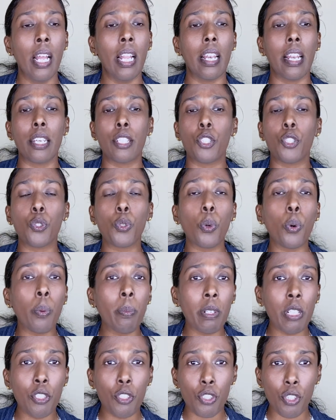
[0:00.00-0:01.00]
like so
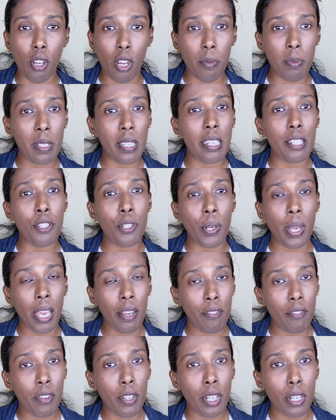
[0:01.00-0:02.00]
many jobs that you
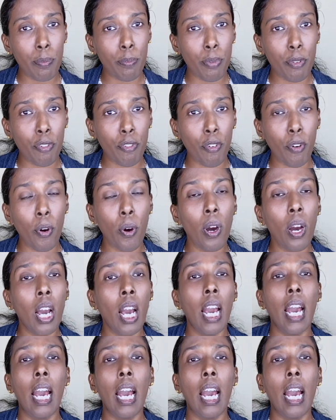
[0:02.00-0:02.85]
have worked before,